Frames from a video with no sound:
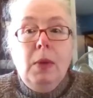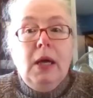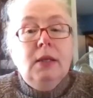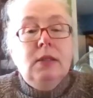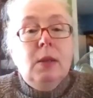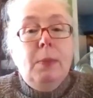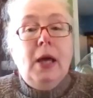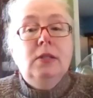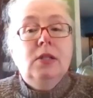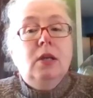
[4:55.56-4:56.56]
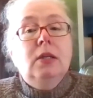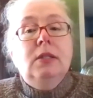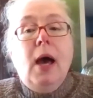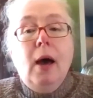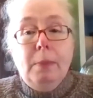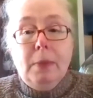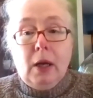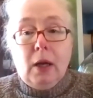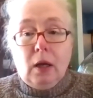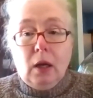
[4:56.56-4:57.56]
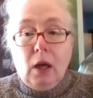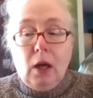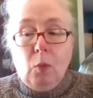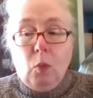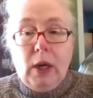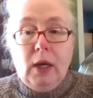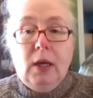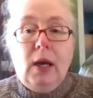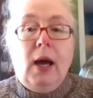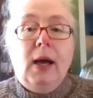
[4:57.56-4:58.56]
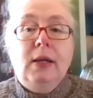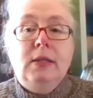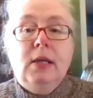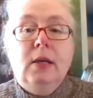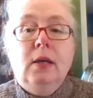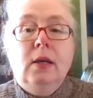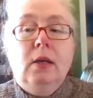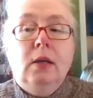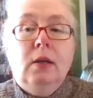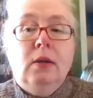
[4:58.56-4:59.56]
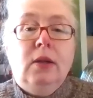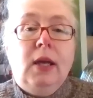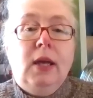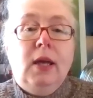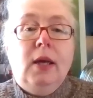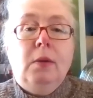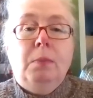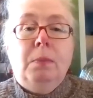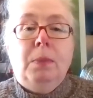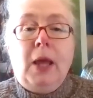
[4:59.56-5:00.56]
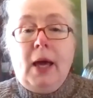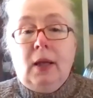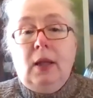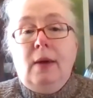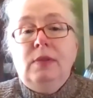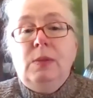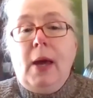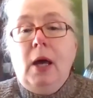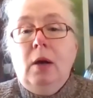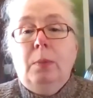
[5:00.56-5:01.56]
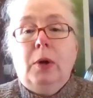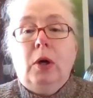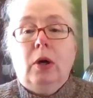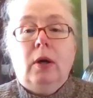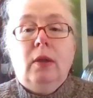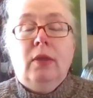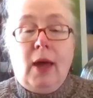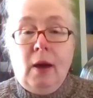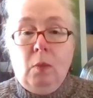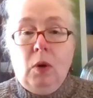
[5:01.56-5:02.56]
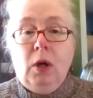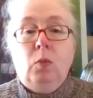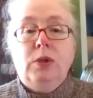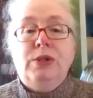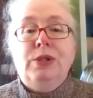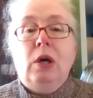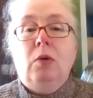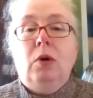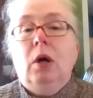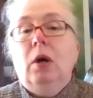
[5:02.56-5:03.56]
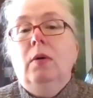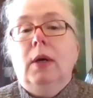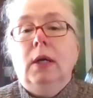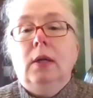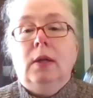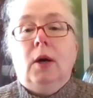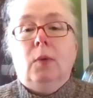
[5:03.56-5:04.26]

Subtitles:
It depends on the topic. When I did the Black Lives Matter book, that one was so current. There